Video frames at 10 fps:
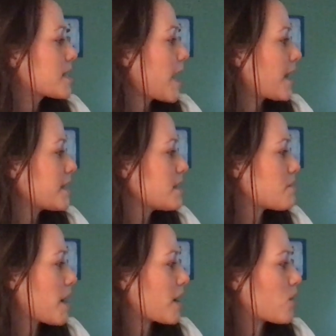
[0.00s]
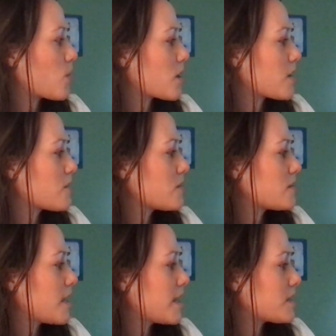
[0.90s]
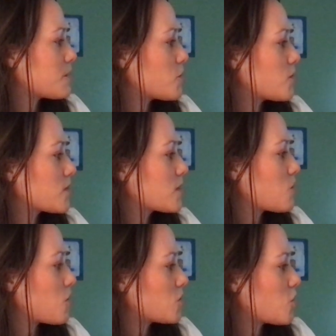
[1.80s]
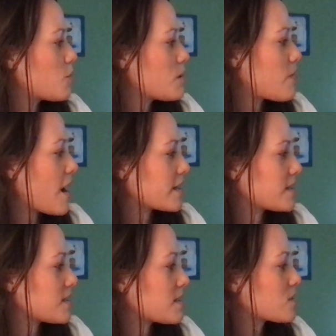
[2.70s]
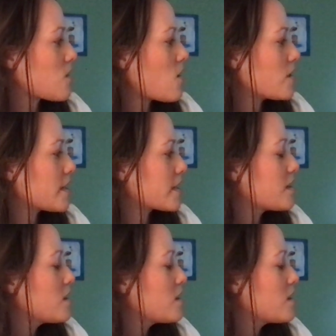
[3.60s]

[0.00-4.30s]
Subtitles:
Callie and Peck work on their dance moves, while Toby practices his calling.